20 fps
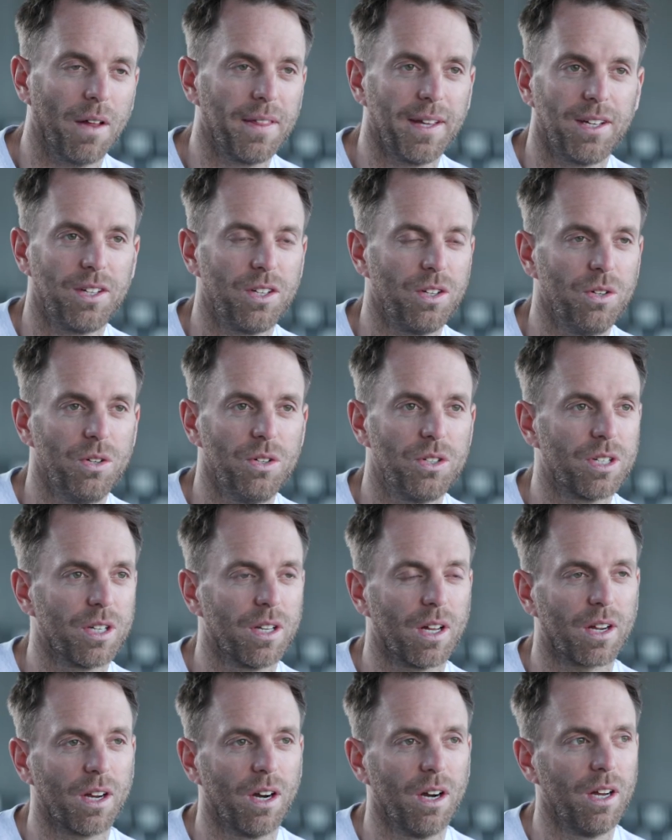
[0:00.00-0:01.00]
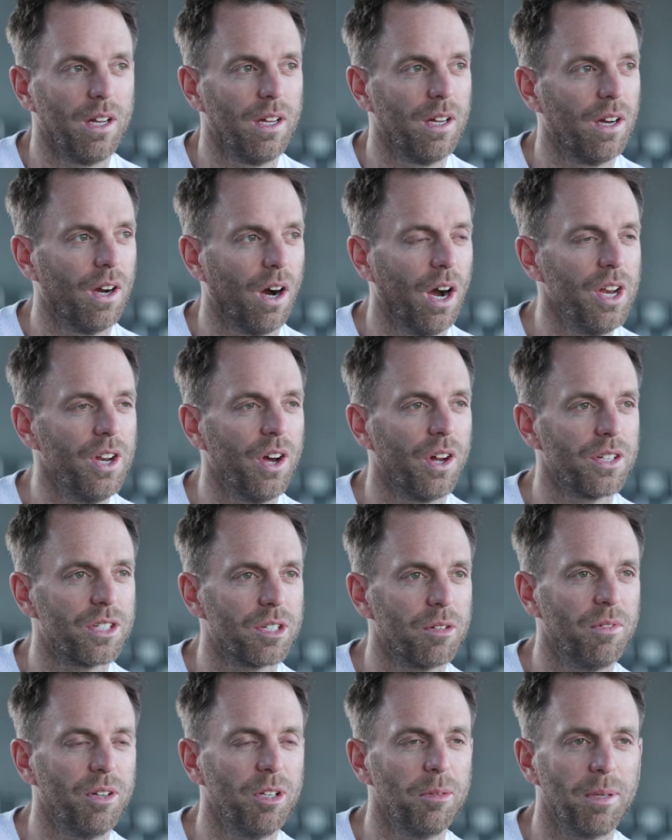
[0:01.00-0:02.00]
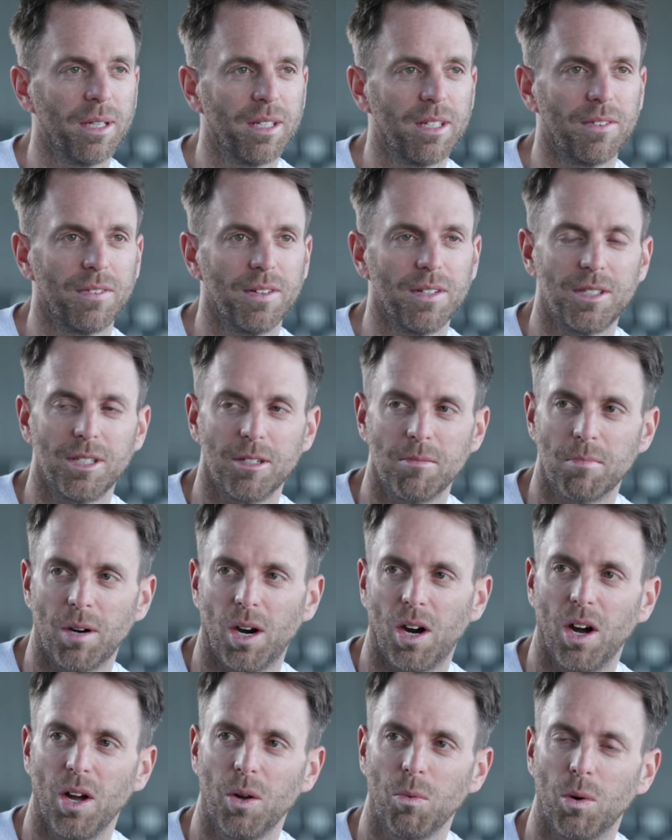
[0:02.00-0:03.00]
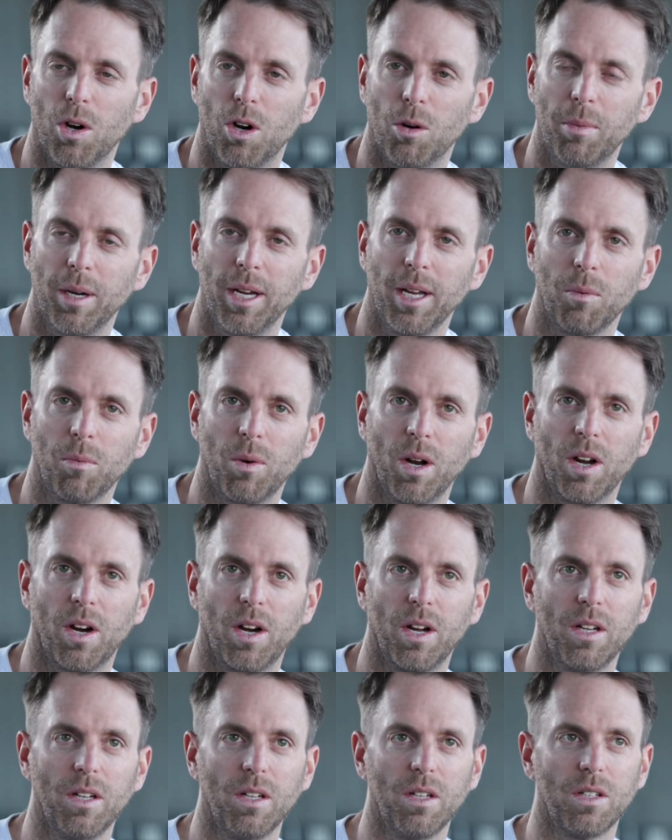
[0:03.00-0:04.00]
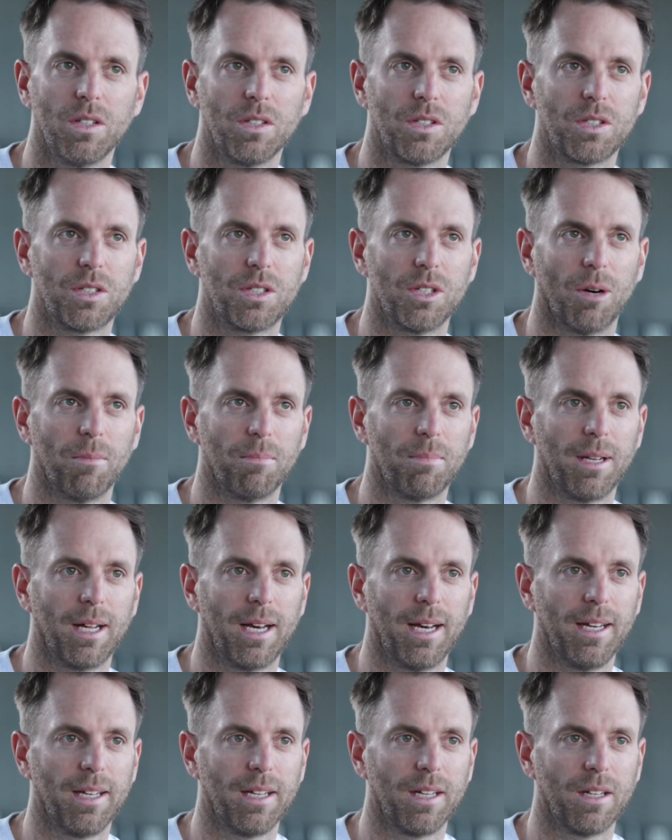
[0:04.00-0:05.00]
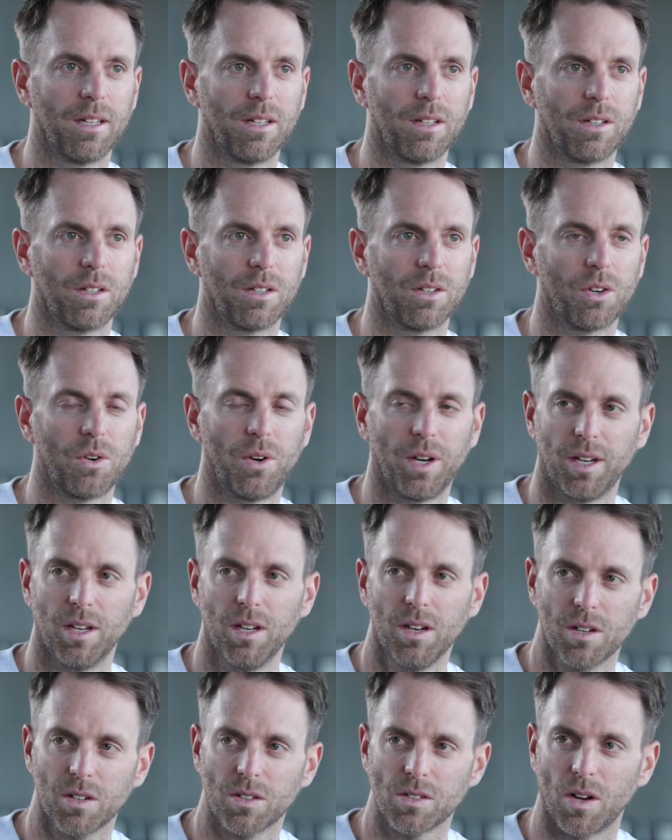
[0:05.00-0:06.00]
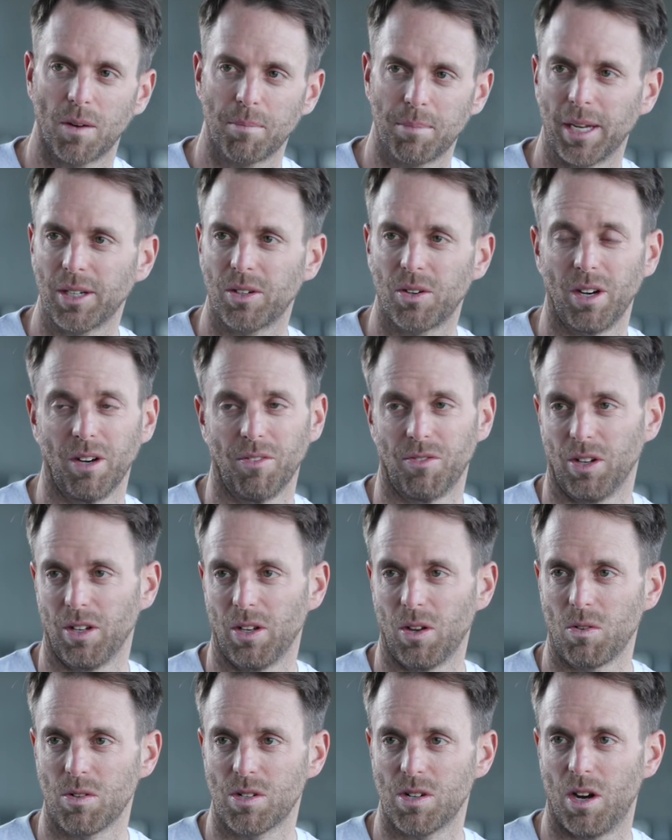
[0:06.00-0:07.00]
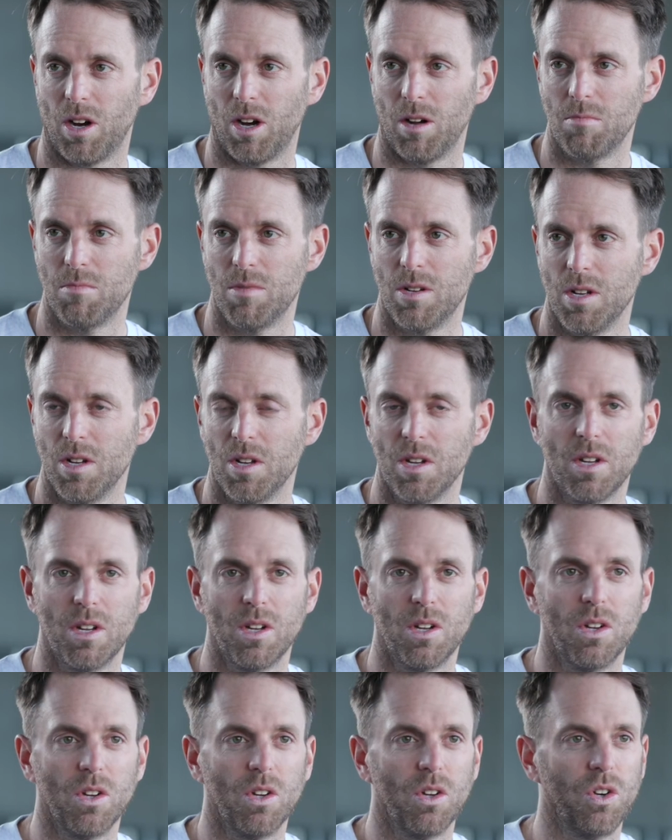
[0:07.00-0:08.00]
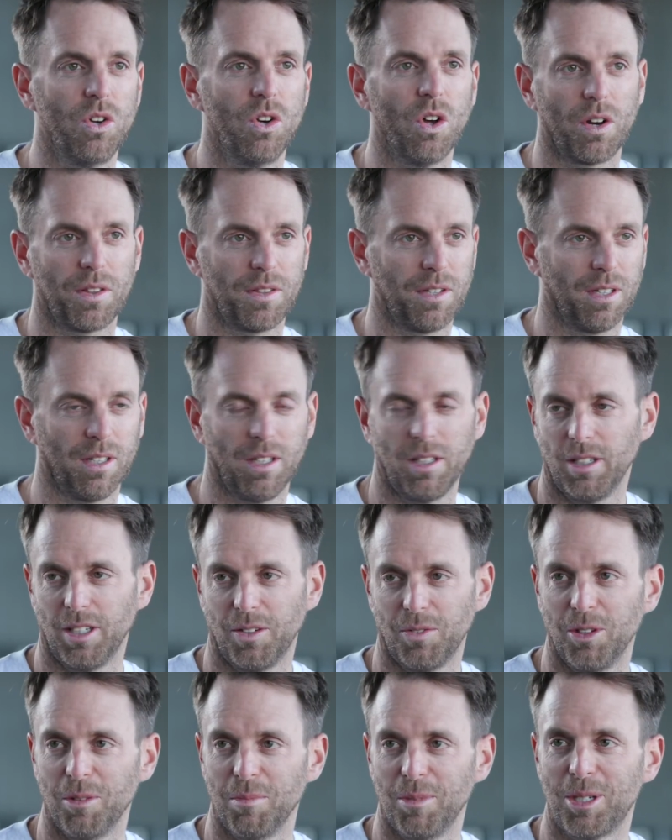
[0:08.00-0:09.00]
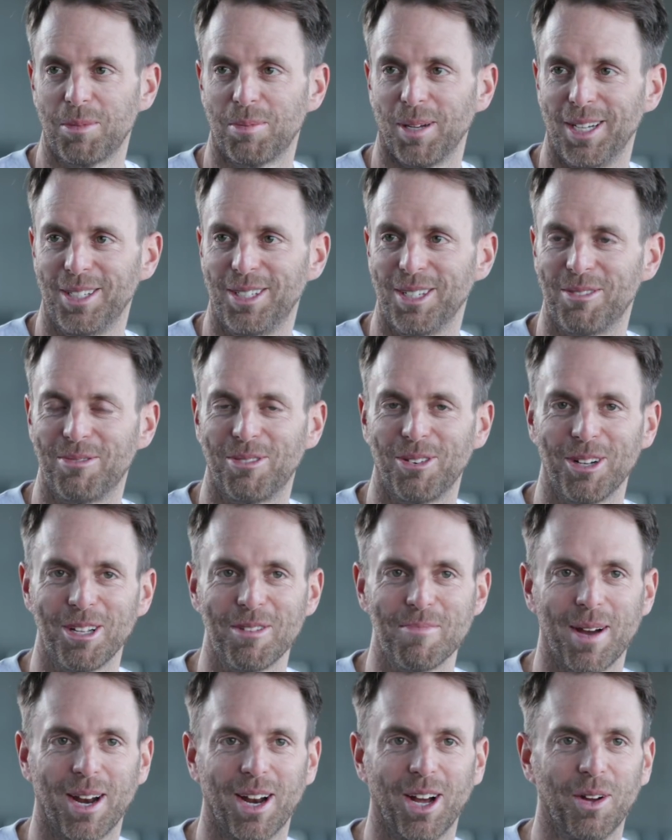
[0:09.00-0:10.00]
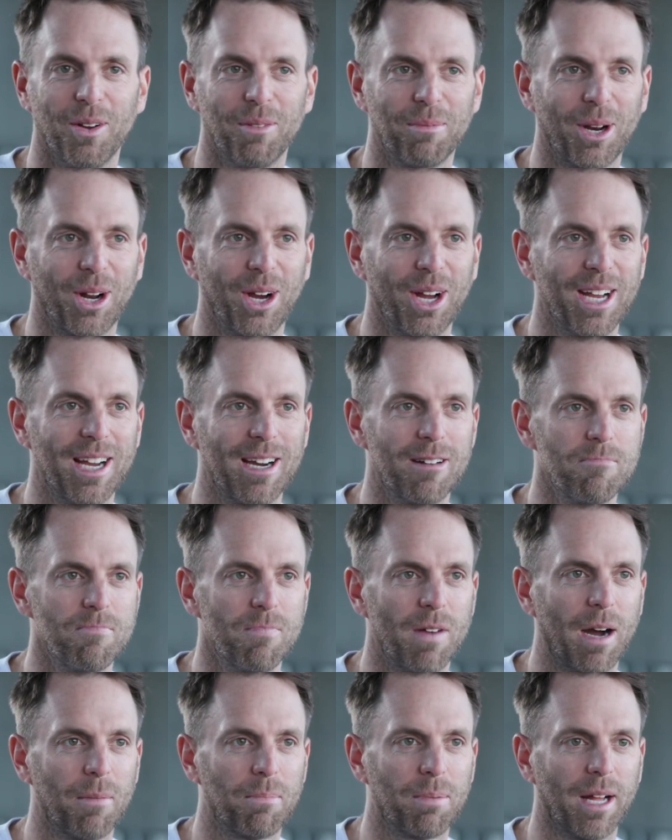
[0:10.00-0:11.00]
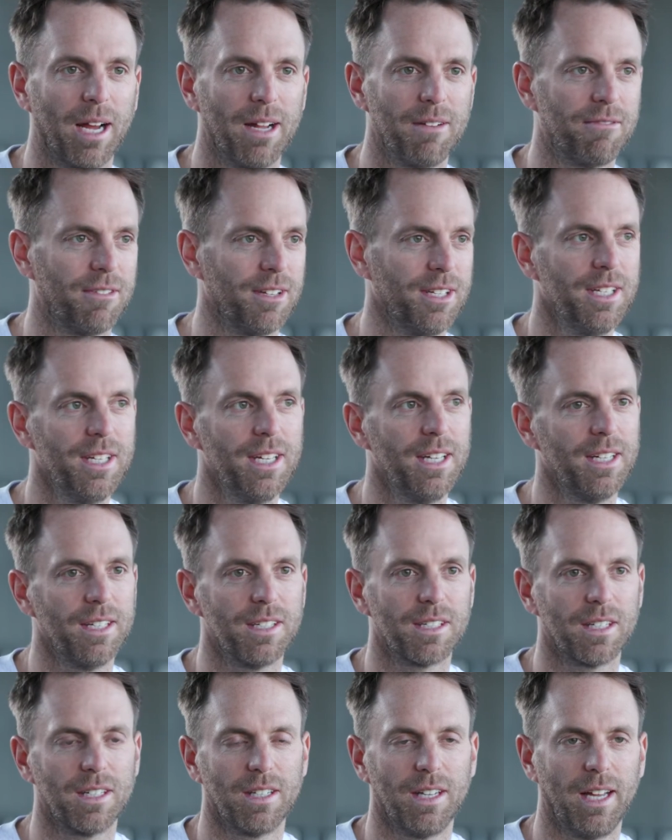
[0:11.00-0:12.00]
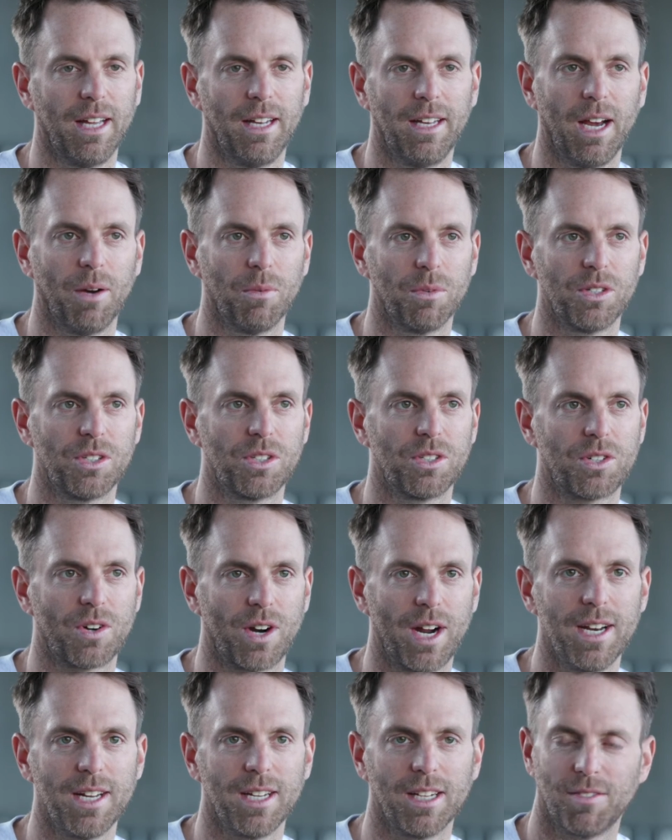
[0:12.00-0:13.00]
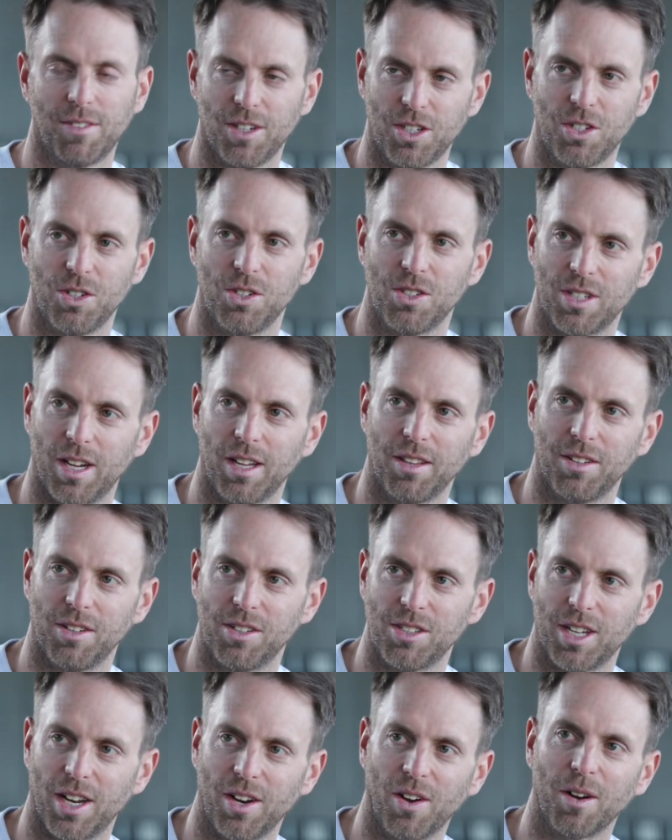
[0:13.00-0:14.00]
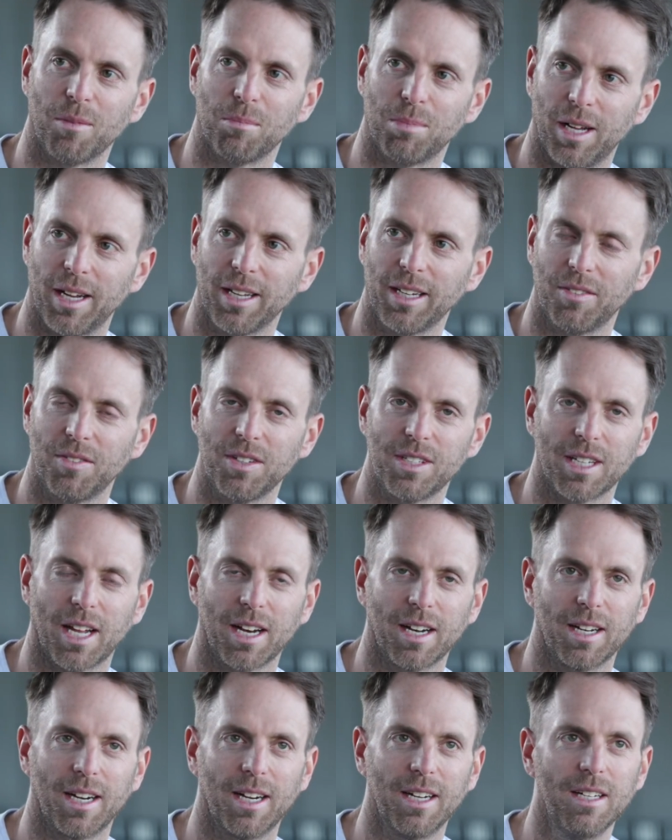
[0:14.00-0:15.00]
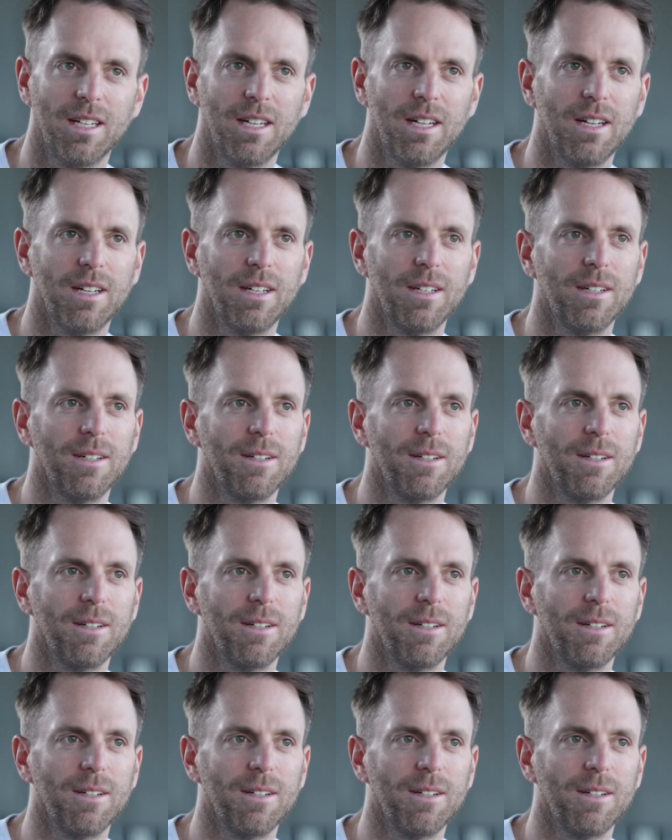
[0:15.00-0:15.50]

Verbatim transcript: Oh, they're huge. Like I, I noticed a really big difference in my well-being when I stopped playing cricket. So mm. I played cricket for a long time. Yeah. Not the elite level that Mitch plays his footy, but I, but I, um, I played for years, and, and that was training every Tuesday, Thursday night, and playing every Saturday. Yeah.